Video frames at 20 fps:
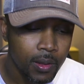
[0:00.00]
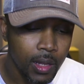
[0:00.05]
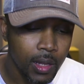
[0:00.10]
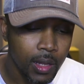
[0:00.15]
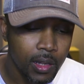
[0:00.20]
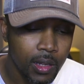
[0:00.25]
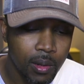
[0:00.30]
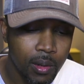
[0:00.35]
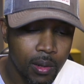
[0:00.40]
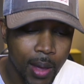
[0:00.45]

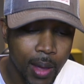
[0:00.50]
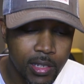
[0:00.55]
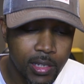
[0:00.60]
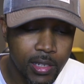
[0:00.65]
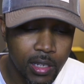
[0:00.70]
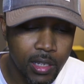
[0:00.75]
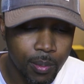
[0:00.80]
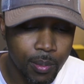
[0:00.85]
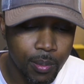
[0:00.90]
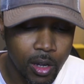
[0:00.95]
They couldn't
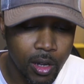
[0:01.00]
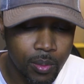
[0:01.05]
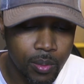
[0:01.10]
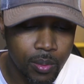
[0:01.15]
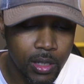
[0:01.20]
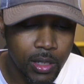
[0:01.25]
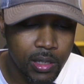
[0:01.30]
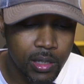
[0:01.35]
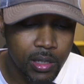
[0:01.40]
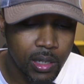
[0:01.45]
imagine coming
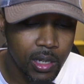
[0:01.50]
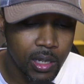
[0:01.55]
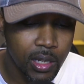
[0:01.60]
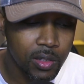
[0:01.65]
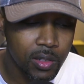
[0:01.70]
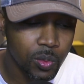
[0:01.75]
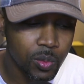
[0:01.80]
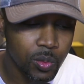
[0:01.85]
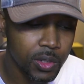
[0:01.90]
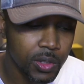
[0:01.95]
home to this. The
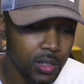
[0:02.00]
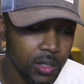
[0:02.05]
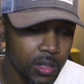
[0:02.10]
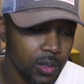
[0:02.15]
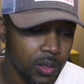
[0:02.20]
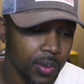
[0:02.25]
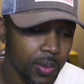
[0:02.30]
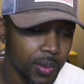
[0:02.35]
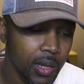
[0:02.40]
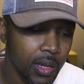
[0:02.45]
kids who
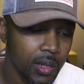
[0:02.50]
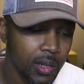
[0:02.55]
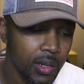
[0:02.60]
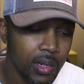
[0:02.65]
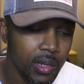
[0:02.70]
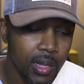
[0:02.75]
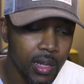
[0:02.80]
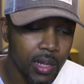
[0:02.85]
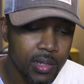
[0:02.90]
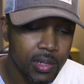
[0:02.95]
participated
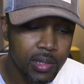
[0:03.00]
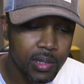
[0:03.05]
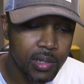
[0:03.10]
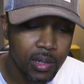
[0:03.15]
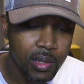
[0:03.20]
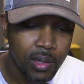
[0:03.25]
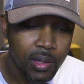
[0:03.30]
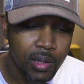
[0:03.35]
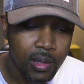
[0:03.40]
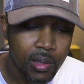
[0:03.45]
in
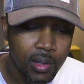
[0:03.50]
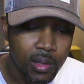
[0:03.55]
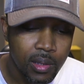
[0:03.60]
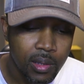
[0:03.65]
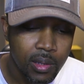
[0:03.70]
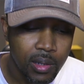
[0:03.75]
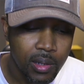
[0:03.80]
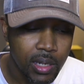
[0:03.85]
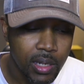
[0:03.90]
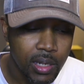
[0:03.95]
this
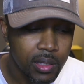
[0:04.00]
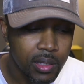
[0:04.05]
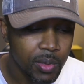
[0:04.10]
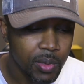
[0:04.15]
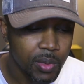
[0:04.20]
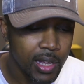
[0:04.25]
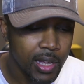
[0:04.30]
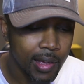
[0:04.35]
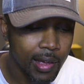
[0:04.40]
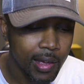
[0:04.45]
need to
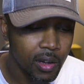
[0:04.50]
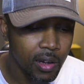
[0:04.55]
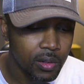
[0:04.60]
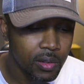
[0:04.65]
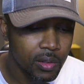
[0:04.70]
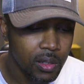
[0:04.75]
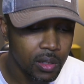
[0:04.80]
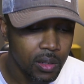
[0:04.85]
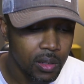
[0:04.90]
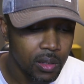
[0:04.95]
be
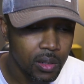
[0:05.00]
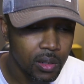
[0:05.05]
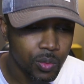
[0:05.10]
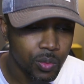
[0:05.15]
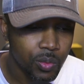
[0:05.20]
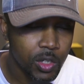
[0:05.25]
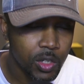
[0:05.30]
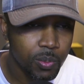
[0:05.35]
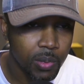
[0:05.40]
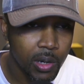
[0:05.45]
held
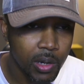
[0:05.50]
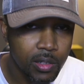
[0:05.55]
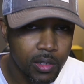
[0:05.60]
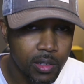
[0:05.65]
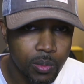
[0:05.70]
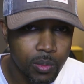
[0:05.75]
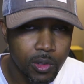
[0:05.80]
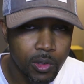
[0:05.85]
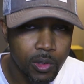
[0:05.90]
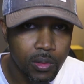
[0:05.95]

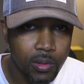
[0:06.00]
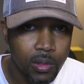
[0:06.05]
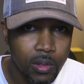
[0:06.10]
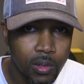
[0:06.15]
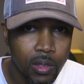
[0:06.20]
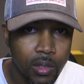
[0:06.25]
responsible.